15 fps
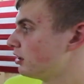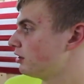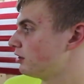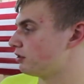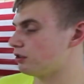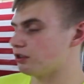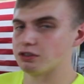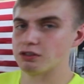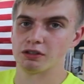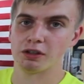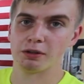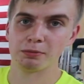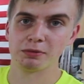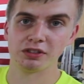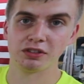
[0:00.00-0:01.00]
So
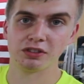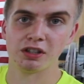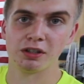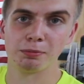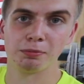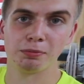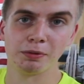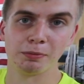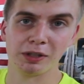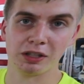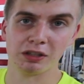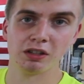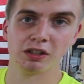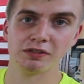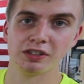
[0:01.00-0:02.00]
I'm going to start putting my
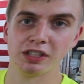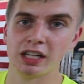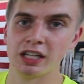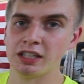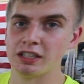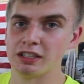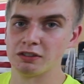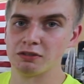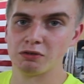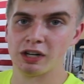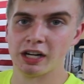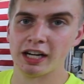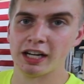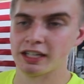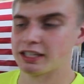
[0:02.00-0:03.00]
gloves on, the
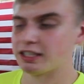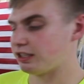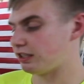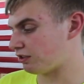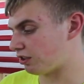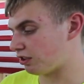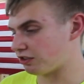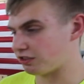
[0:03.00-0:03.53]
rag, and start